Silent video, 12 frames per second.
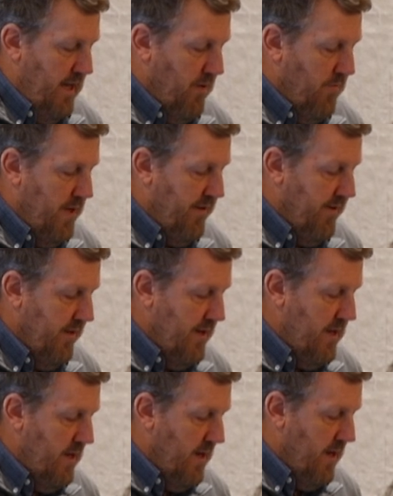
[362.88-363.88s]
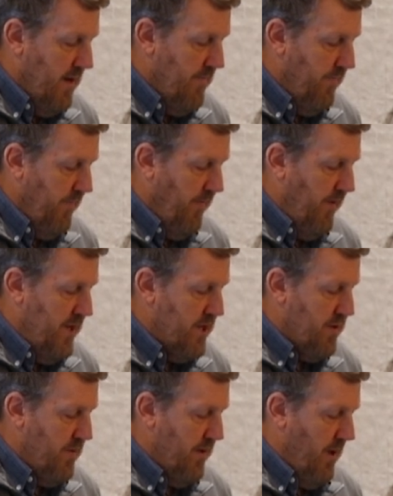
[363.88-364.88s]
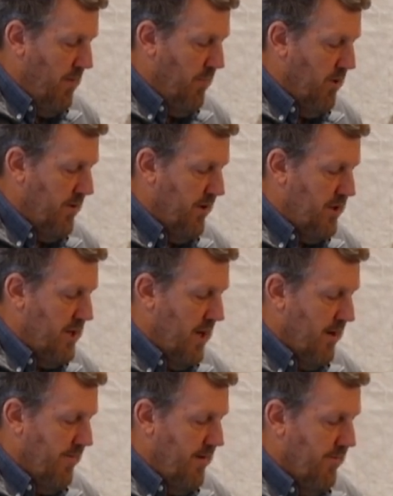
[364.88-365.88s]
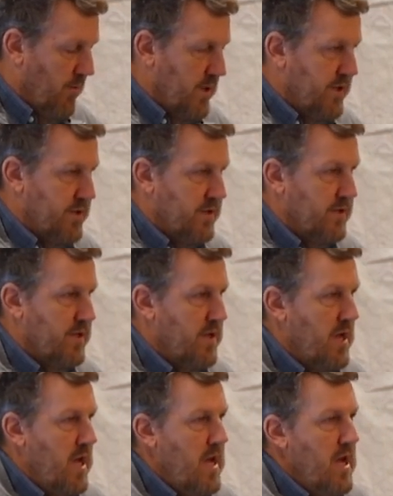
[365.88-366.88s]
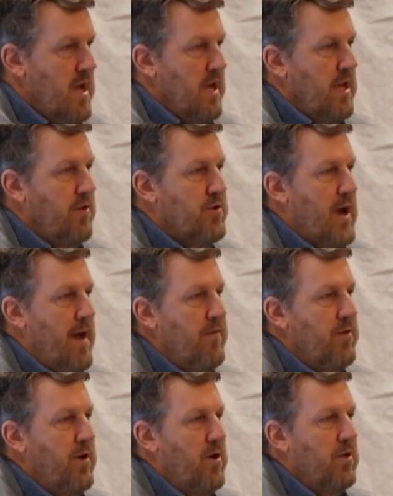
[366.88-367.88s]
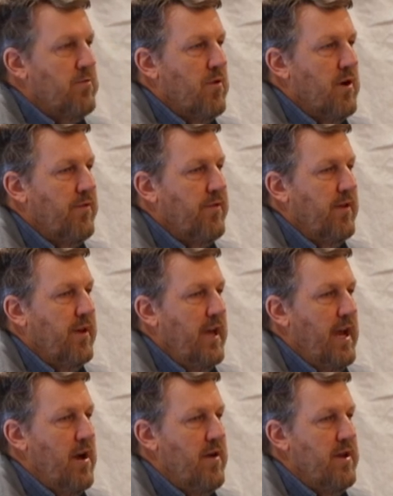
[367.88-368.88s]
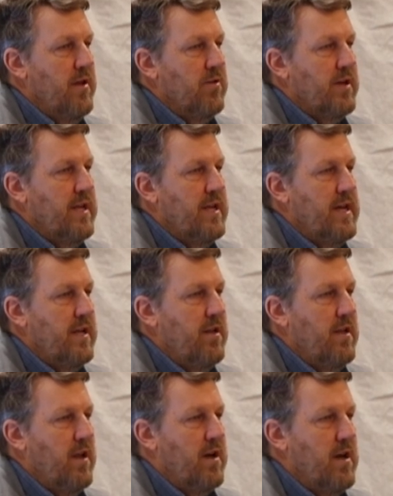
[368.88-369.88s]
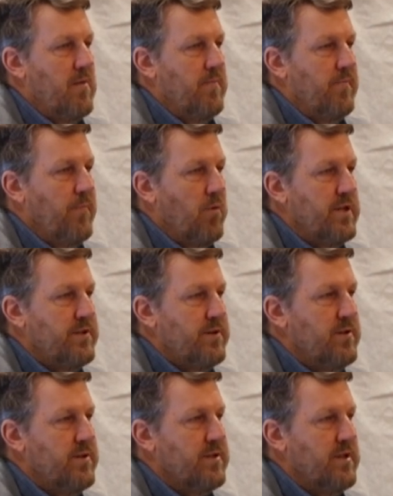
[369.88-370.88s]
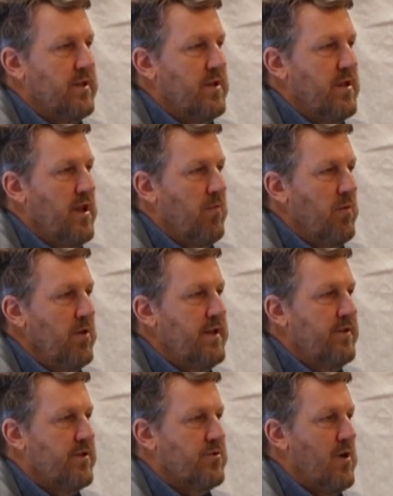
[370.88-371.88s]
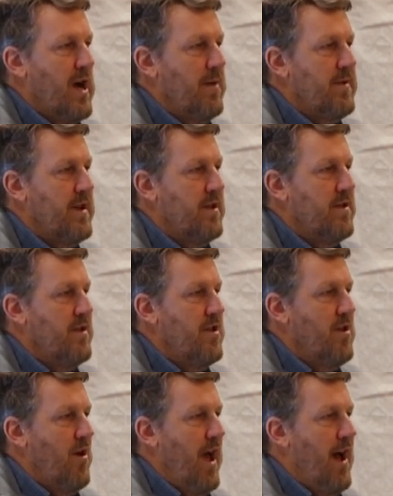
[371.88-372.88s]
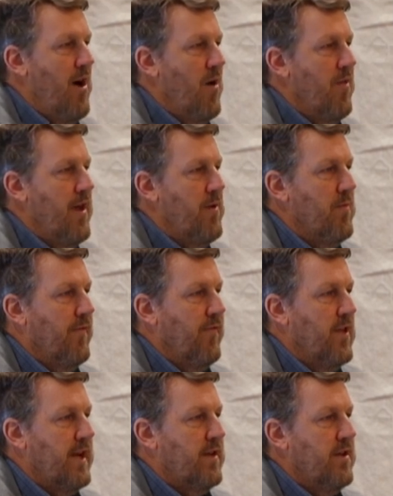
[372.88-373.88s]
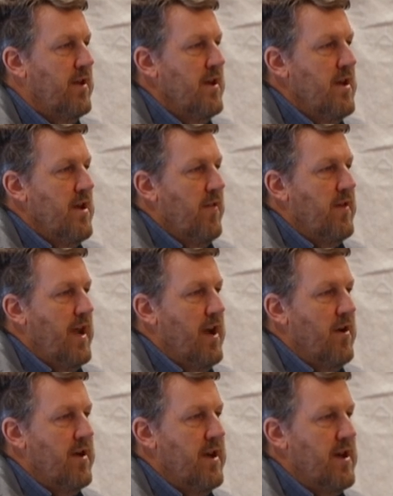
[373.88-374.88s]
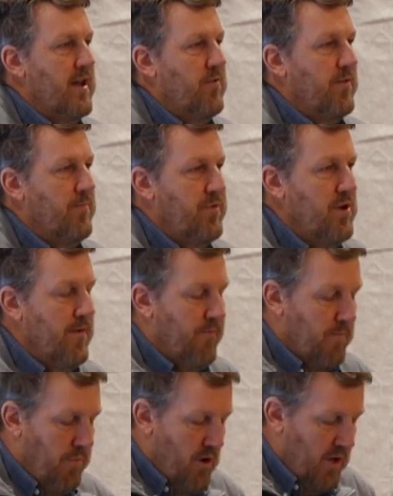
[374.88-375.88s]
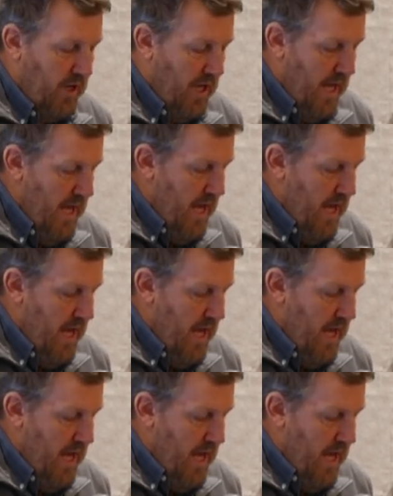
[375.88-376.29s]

he had recently um, finished a book, The Geography of Oysters, and he traveled all across the area looking at um, oysters and really describing you know, how they reflect the area. And it was a beautiful book,